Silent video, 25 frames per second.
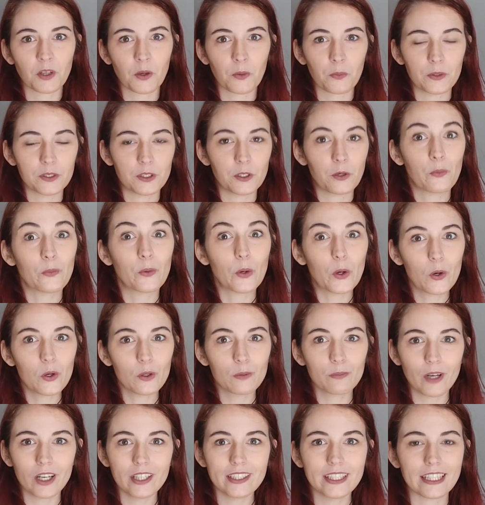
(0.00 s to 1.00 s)
with your
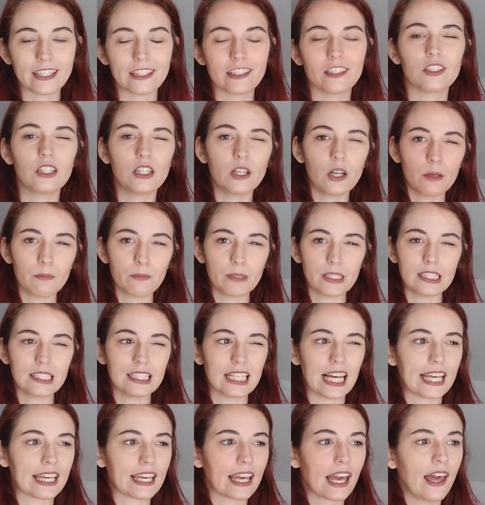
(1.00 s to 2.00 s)
whole body? You know what I mean?
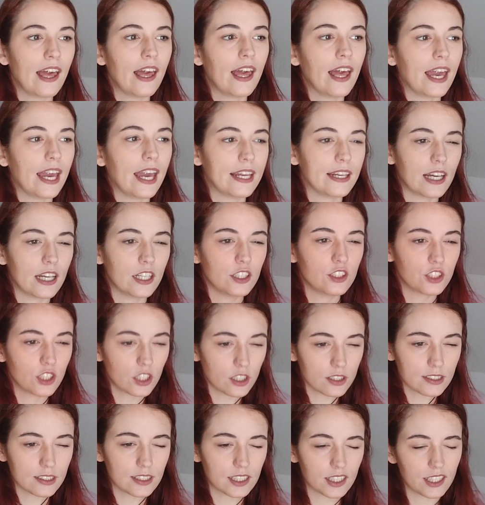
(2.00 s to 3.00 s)
Like, and I
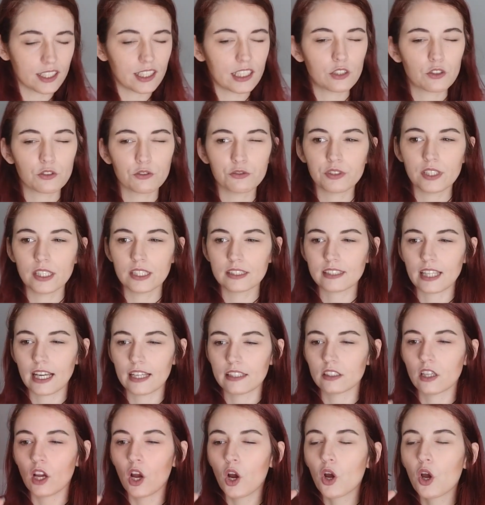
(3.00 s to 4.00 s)
just needed to feel
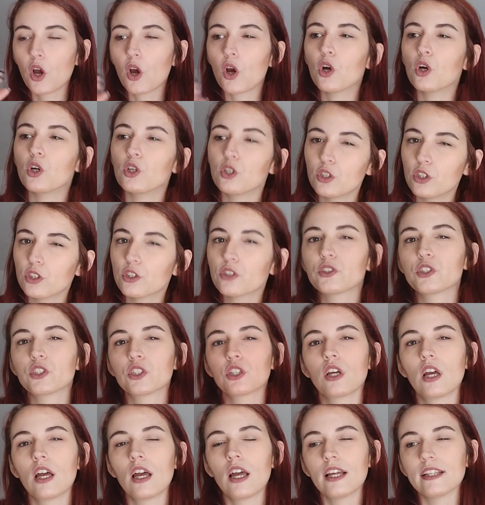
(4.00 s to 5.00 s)
that
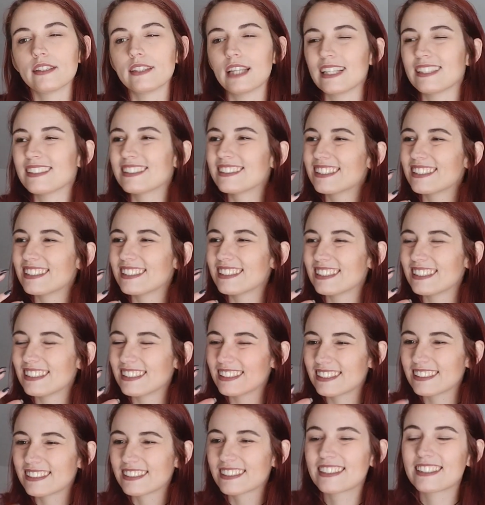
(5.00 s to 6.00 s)
urge, that
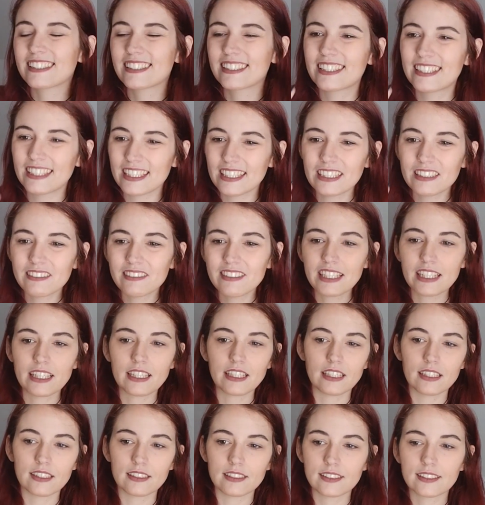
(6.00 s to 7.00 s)

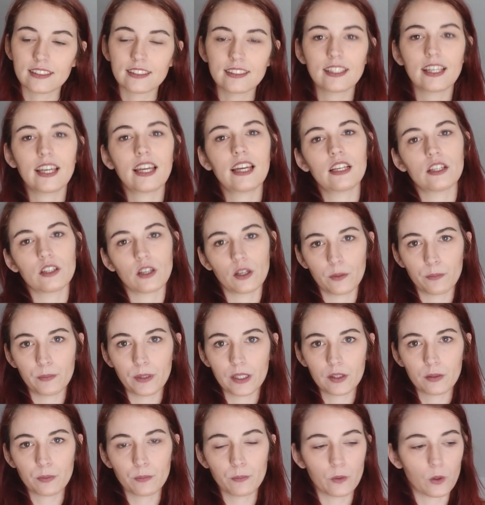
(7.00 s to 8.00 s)
scary scene a
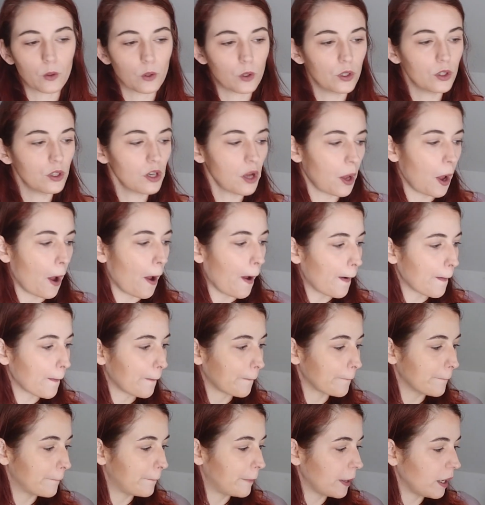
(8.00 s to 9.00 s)
bit more.
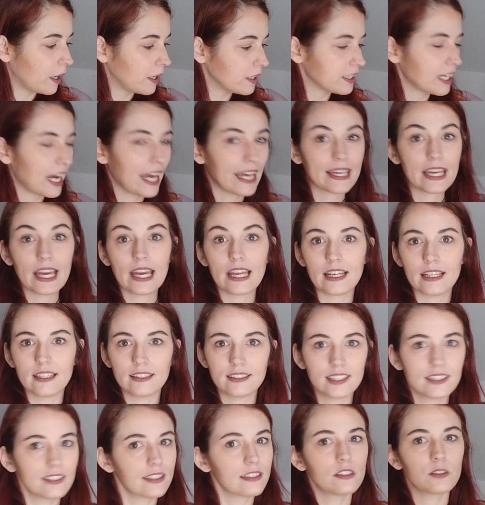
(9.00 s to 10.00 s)
But I get
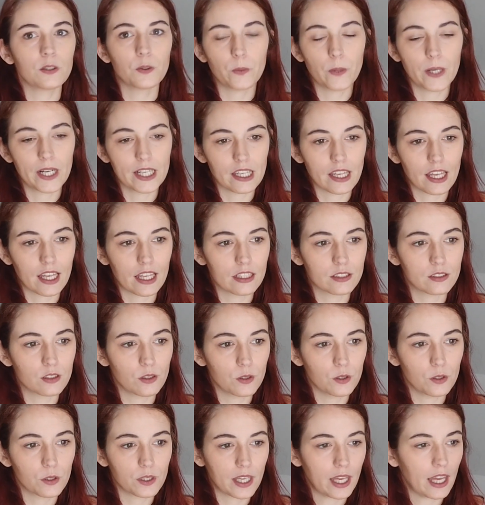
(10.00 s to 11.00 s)
it, this is a YA, so
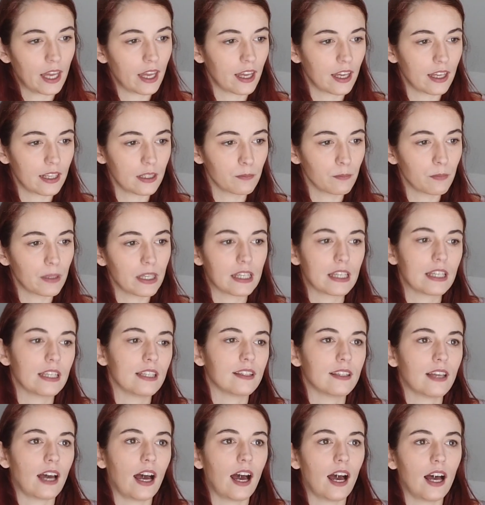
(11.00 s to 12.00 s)
you can make
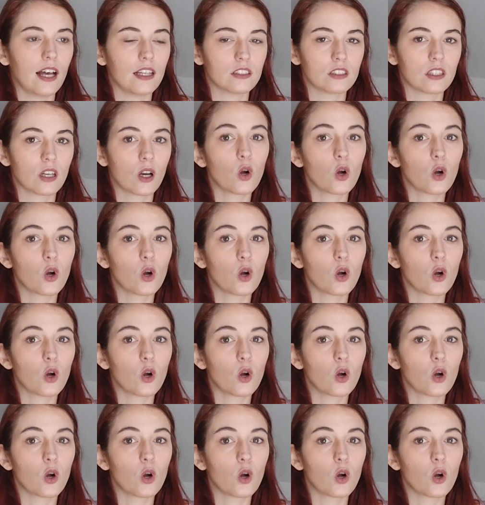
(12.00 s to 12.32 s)
it as